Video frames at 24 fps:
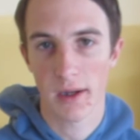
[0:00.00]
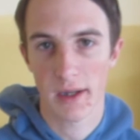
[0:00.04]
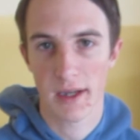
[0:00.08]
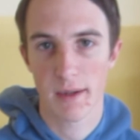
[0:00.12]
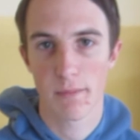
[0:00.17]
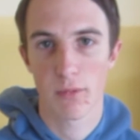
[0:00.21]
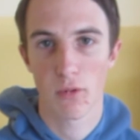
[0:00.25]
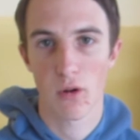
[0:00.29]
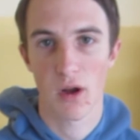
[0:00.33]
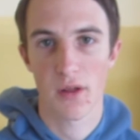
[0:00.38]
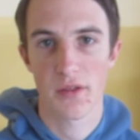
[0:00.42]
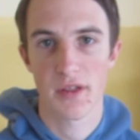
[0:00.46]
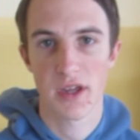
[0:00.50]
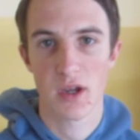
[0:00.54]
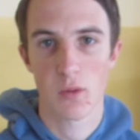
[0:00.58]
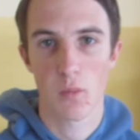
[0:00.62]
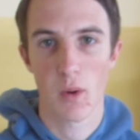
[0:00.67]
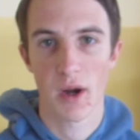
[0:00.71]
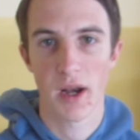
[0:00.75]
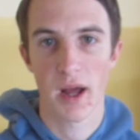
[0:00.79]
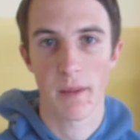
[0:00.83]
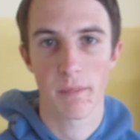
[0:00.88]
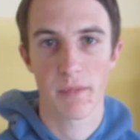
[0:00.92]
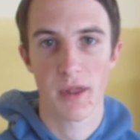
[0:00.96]
Libra, I think,
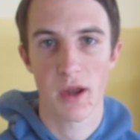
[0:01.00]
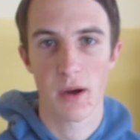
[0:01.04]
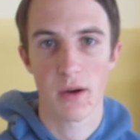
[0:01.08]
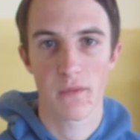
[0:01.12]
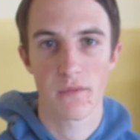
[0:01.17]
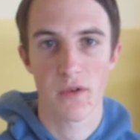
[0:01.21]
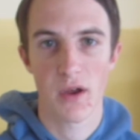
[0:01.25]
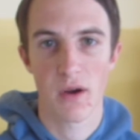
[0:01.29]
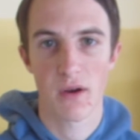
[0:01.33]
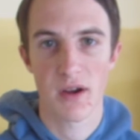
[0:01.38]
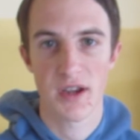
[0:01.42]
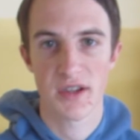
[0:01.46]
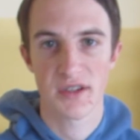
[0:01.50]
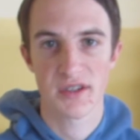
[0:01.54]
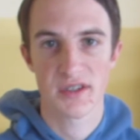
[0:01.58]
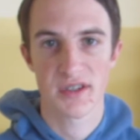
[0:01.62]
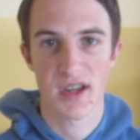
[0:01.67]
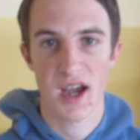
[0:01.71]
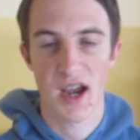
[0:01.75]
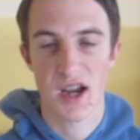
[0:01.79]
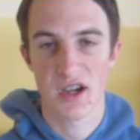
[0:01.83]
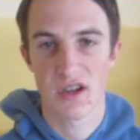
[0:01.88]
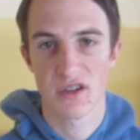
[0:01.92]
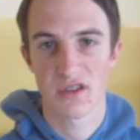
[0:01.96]
went up there at various
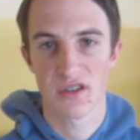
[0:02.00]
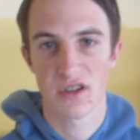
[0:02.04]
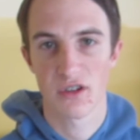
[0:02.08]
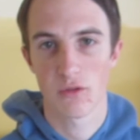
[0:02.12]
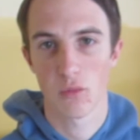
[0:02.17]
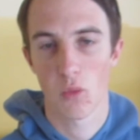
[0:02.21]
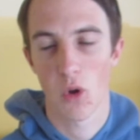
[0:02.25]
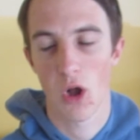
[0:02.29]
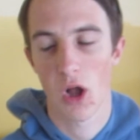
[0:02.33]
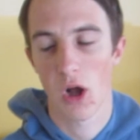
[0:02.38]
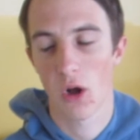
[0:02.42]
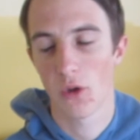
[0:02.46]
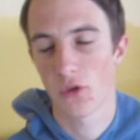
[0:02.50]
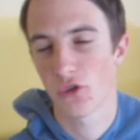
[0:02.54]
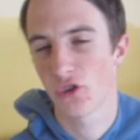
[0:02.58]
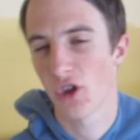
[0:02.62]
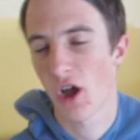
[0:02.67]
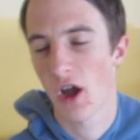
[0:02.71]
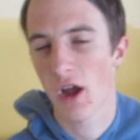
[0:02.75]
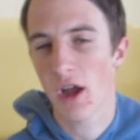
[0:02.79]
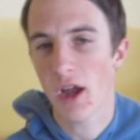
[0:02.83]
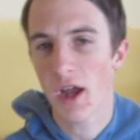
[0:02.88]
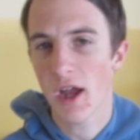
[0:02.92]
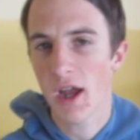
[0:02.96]
stages as well.
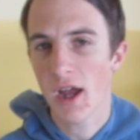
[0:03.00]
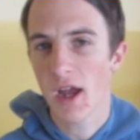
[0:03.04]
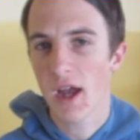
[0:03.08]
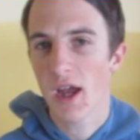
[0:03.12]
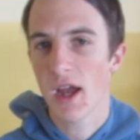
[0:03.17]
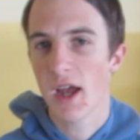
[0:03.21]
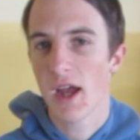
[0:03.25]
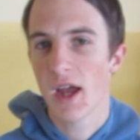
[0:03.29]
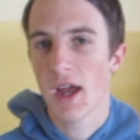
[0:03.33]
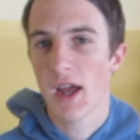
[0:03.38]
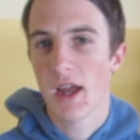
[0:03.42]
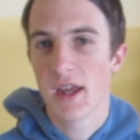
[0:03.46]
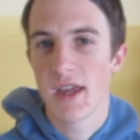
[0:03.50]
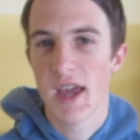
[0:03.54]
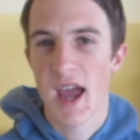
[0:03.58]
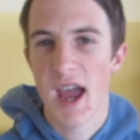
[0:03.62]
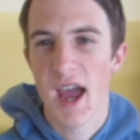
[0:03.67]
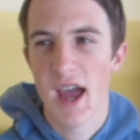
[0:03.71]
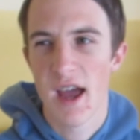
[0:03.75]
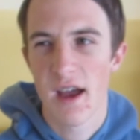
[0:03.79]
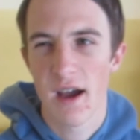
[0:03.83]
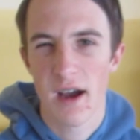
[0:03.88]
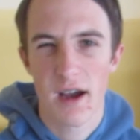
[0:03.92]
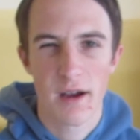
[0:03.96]
So,
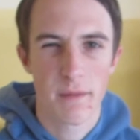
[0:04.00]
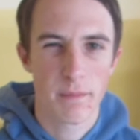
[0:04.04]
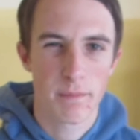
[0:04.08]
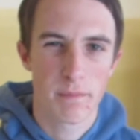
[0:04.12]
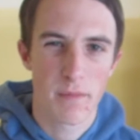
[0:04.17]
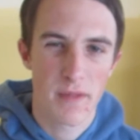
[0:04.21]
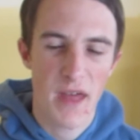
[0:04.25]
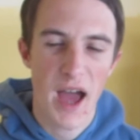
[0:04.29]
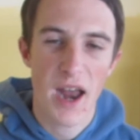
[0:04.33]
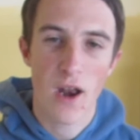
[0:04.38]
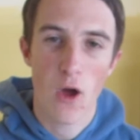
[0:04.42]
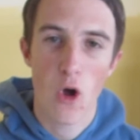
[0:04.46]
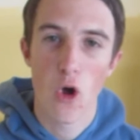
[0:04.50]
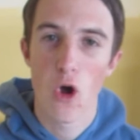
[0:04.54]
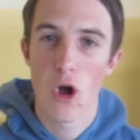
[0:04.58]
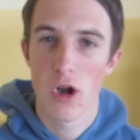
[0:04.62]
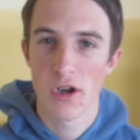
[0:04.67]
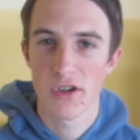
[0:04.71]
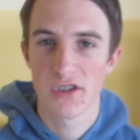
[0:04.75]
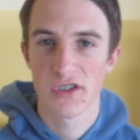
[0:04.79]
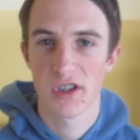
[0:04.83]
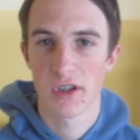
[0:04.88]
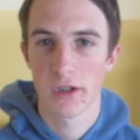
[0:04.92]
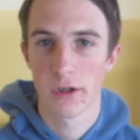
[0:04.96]
yeah, that hurt
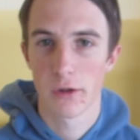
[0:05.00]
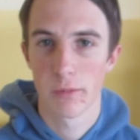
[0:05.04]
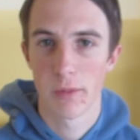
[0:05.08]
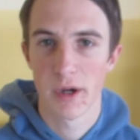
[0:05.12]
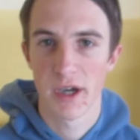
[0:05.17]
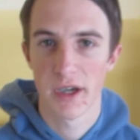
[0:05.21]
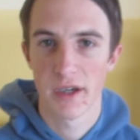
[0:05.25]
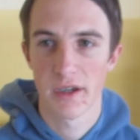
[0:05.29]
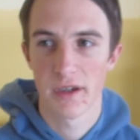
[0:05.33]
us a little bit.